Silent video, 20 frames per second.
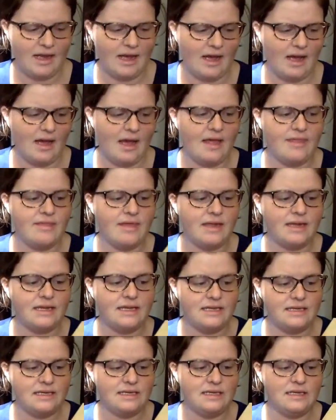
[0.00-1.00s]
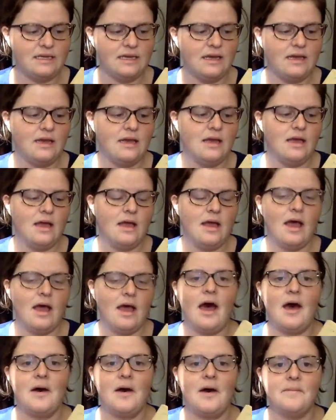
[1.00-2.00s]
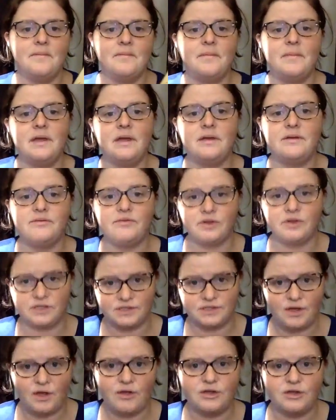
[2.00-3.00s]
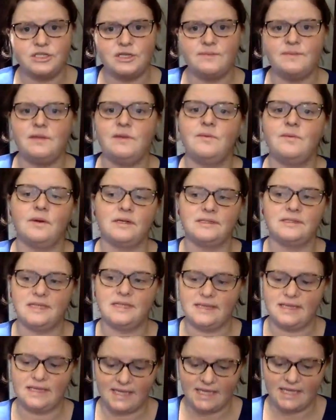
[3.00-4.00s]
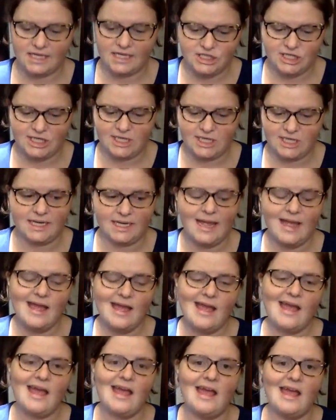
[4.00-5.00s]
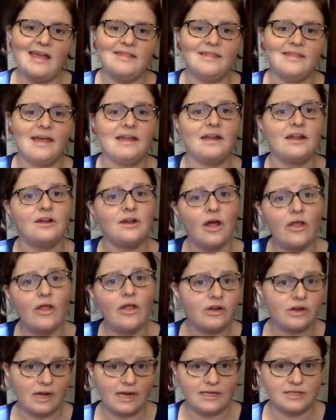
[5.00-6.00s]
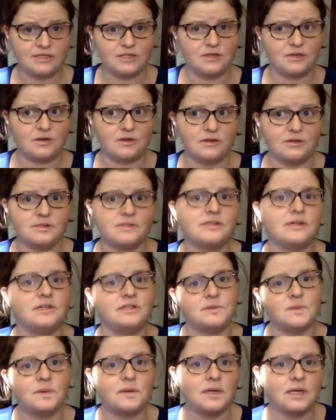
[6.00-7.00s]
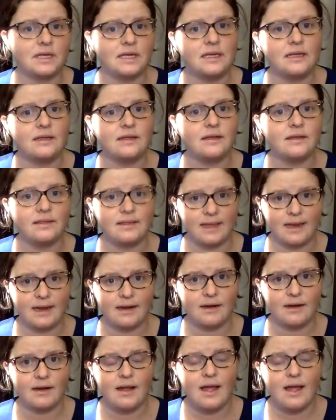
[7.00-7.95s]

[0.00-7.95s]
And then he, for a scholarship, he works in the kitchen. And then another Asian girl starts working there.